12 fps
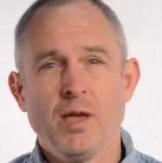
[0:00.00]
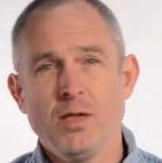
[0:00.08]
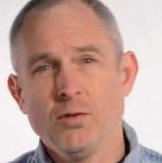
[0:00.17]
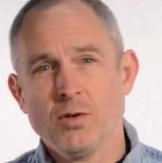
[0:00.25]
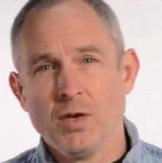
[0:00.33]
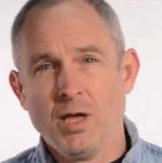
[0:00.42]
that
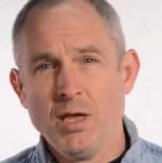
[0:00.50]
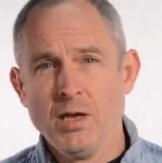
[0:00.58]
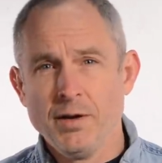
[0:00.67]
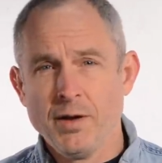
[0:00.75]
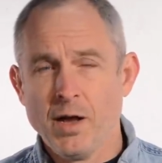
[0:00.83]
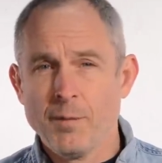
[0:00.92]
you can heat
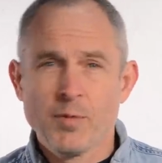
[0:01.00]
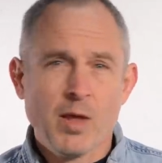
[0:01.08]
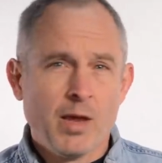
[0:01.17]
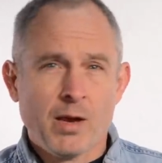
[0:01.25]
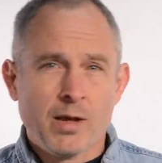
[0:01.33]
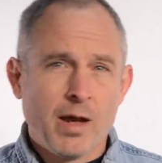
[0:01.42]
it up
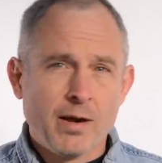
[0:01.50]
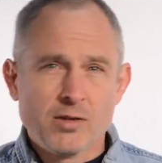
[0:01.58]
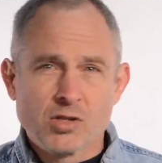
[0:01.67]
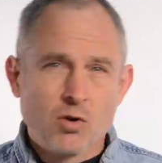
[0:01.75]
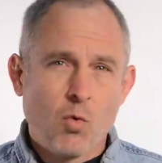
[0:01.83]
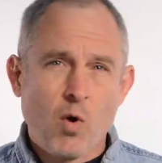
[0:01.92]
and kind of
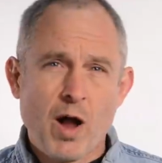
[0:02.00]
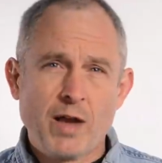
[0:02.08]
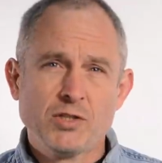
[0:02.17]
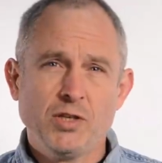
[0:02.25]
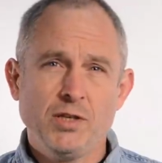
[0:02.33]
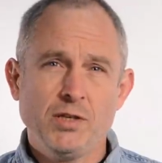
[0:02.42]

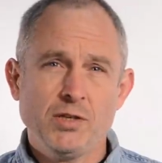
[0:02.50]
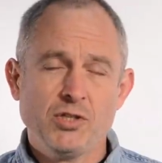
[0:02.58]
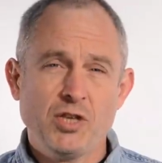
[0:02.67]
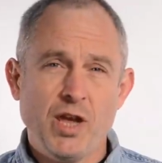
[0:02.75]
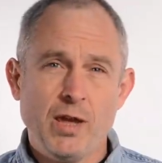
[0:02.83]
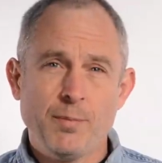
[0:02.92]
squash it into
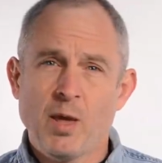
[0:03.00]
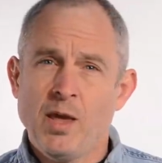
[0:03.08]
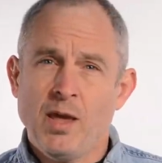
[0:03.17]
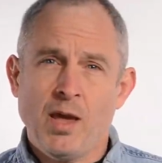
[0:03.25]
shape,